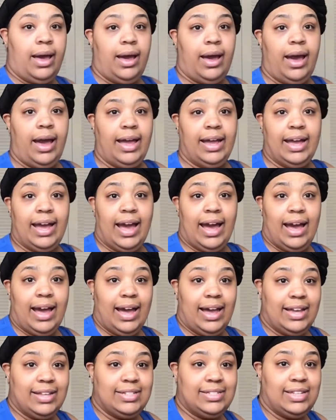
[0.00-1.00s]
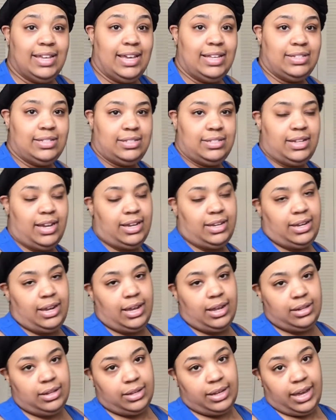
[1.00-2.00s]
Hi guys, it's
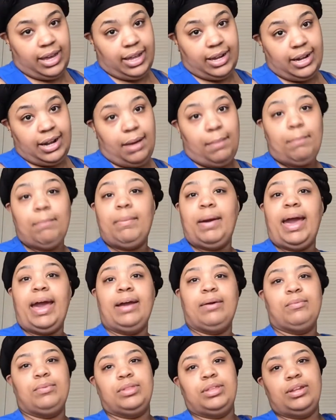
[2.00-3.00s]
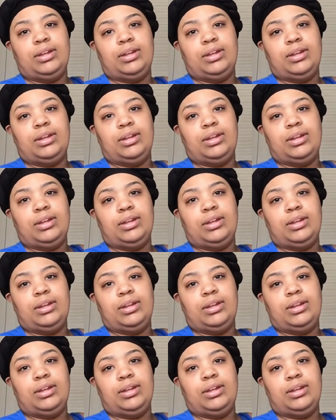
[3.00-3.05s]
Danielle again, and I'm back with